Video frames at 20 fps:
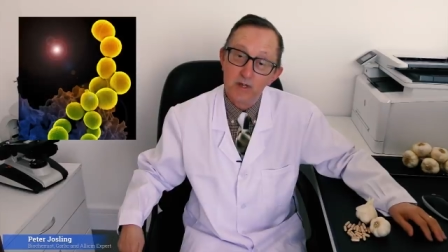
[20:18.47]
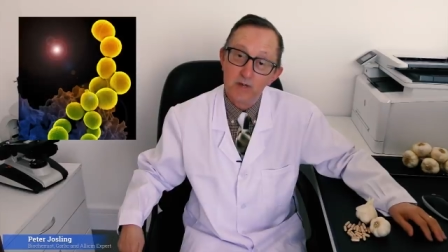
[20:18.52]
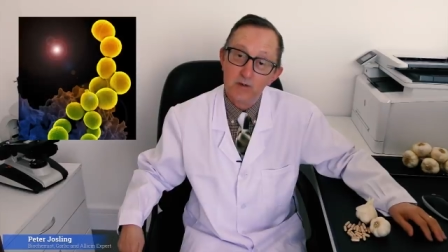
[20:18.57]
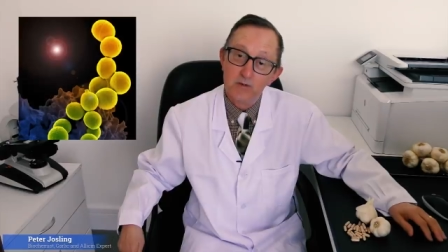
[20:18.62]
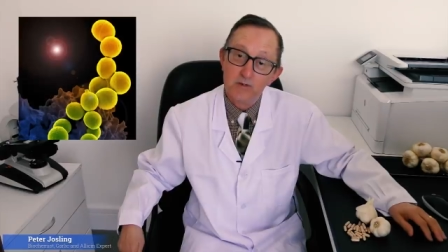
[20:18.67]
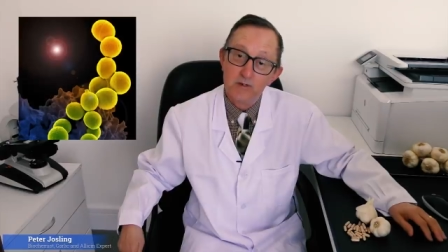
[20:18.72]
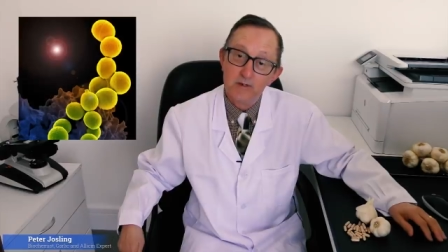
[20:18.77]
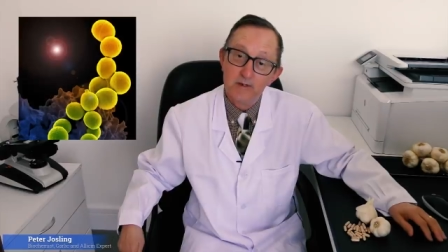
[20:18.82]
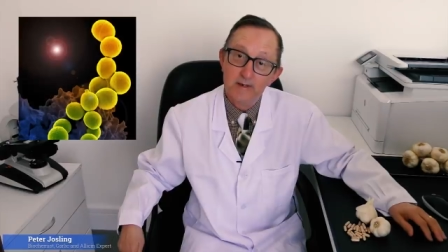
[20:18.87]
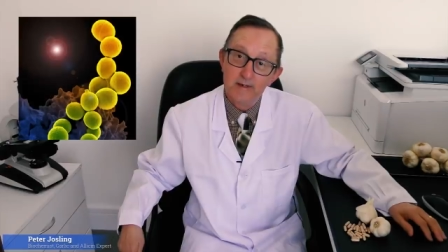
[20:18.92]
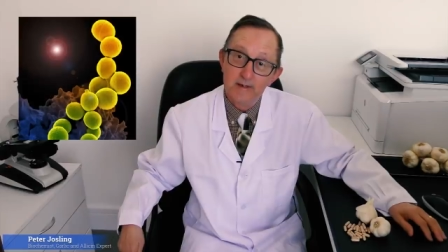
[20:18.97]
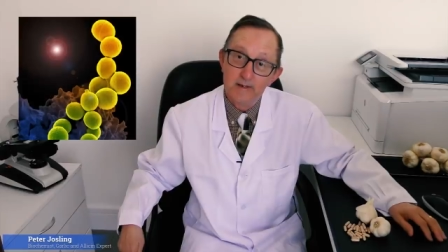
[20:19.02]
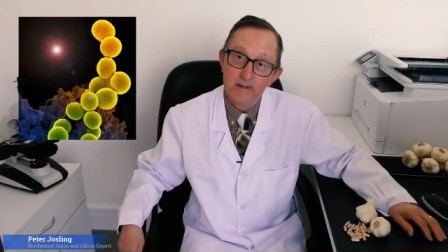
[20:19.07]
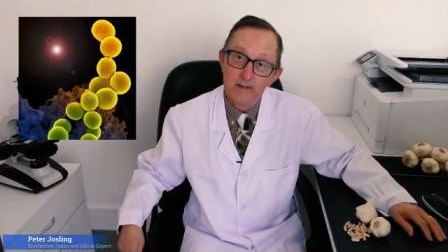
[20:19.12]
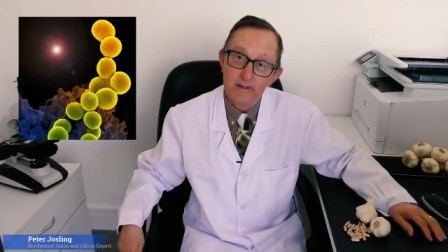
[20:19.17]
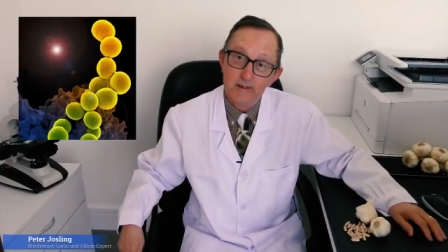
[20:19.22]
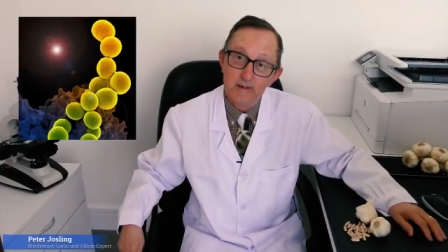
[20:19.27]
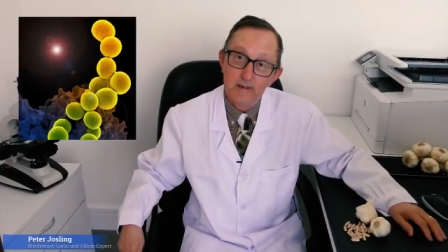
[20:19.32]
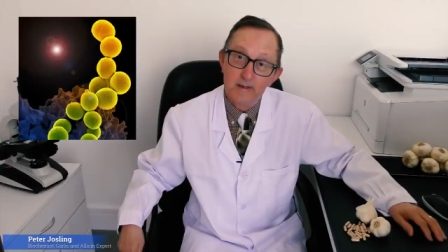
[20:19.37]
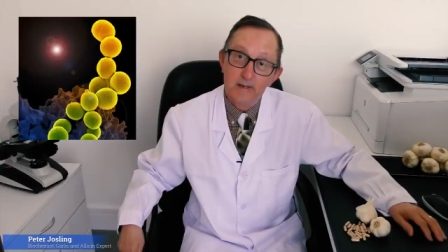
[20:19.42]
known,
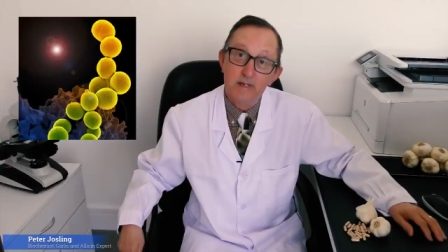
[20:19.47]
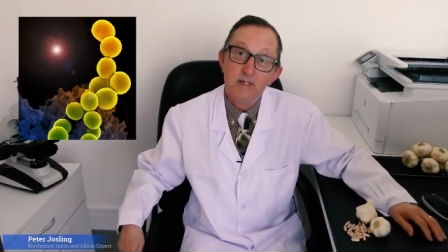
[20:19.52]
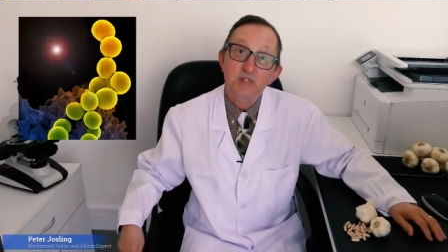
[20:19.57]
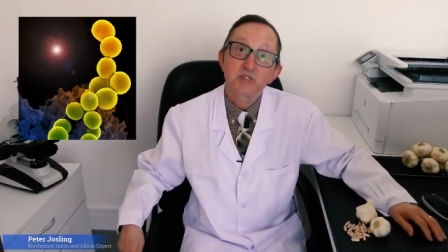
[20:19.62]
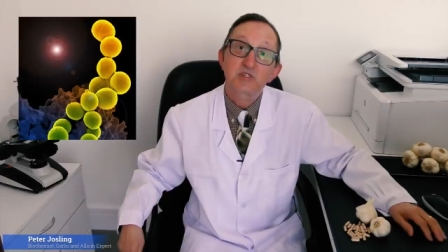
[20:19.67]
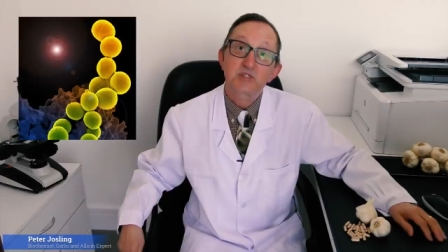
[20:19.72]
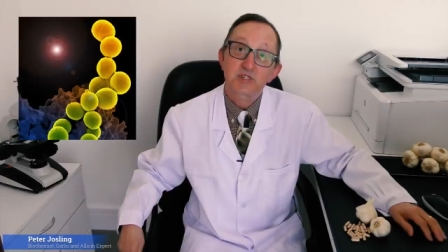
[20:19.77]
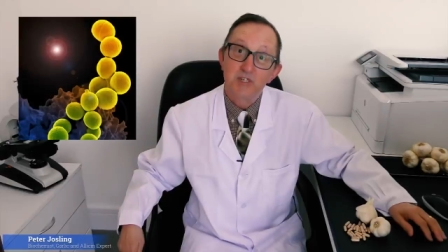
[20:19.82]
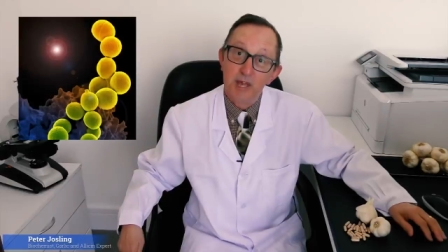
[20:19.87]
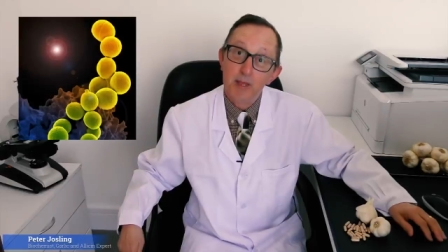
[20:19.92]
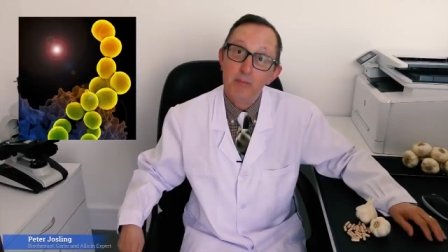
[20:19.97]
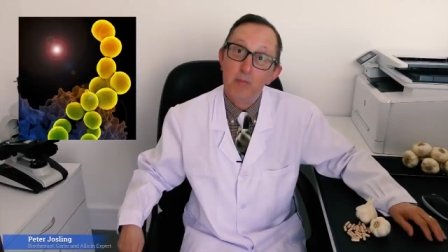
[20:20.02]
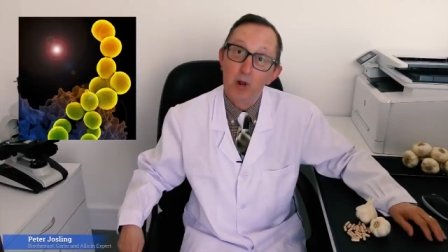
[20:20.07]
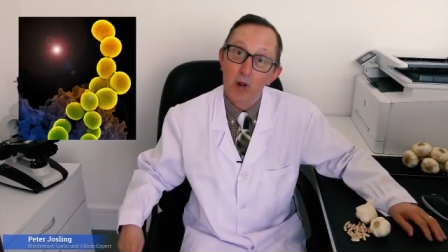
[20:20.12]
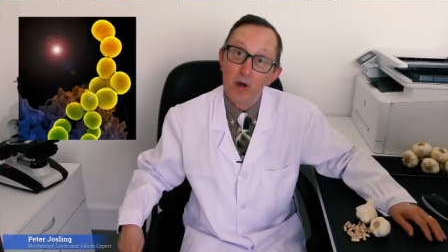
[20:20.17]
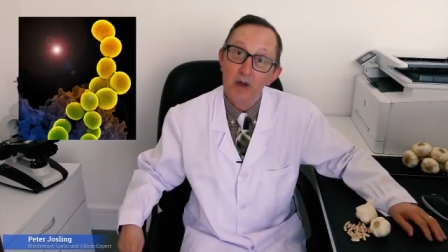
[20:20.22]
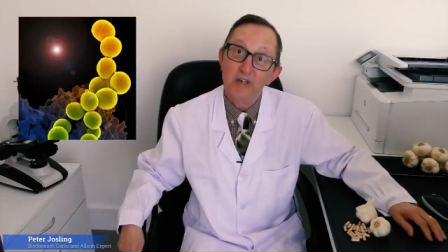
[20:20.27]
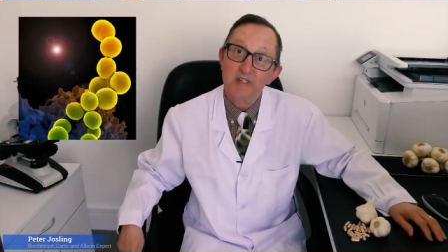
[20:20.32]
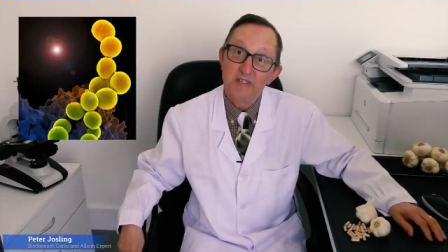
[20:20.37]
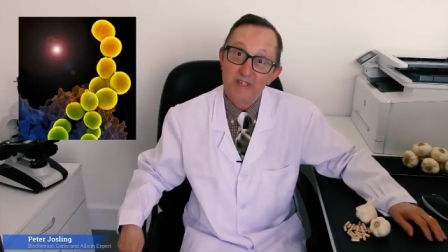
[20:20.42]

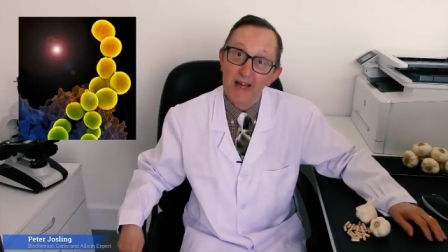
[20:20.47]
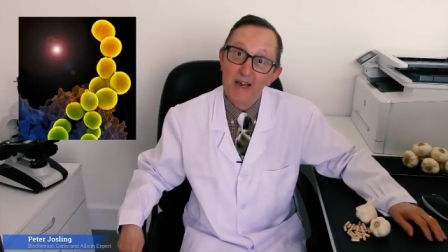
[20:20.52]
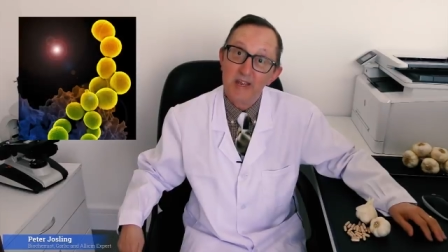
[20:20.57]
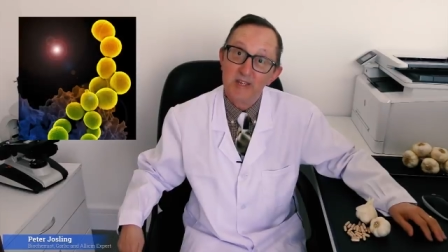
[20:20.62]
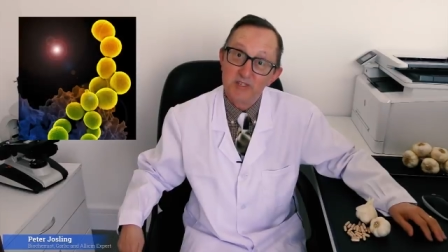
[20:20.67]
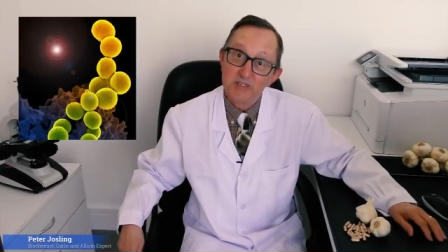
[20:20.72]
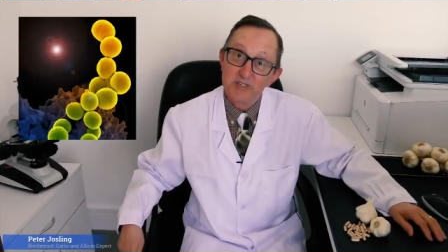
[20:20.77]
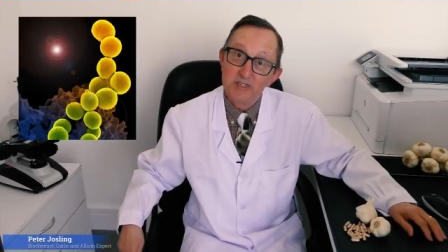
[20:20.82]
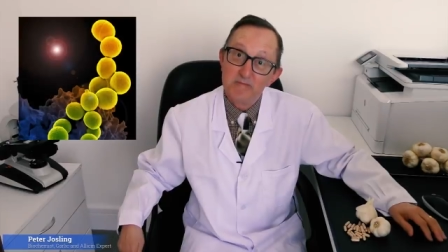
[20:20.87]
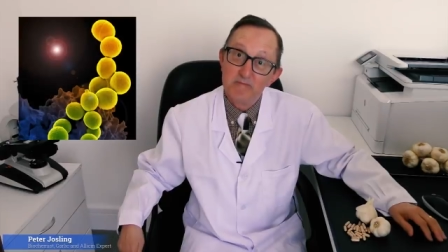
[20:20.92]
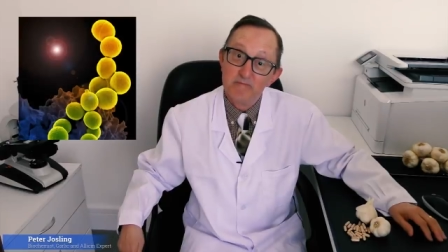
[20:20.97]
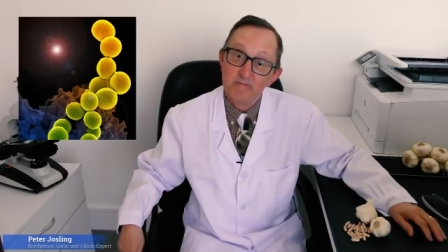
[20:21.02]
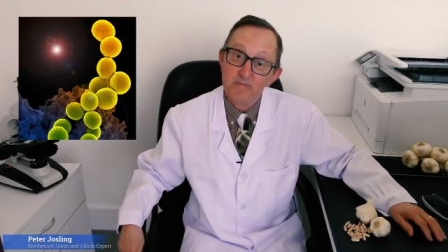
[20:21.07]
stabilised allicin.